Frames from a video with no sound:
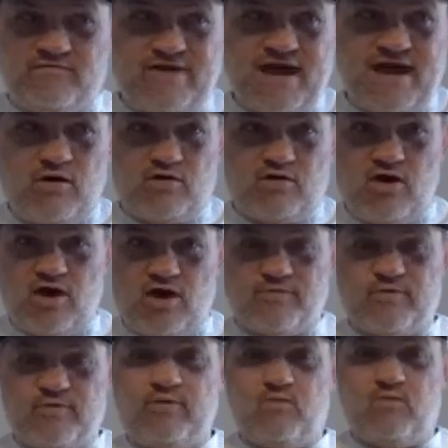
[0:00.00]
now gone
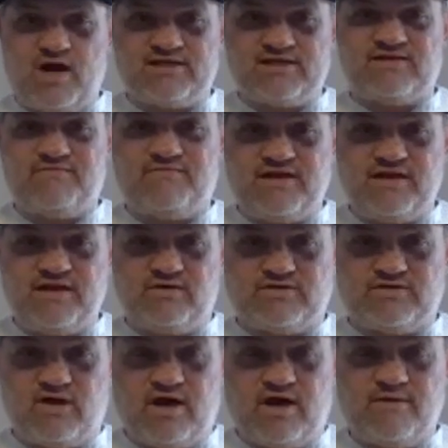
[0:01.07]
through and watched the videos
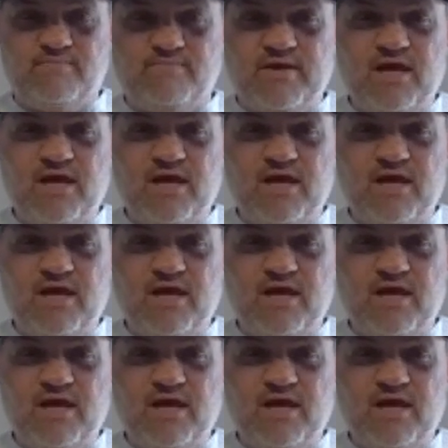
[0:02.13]
on,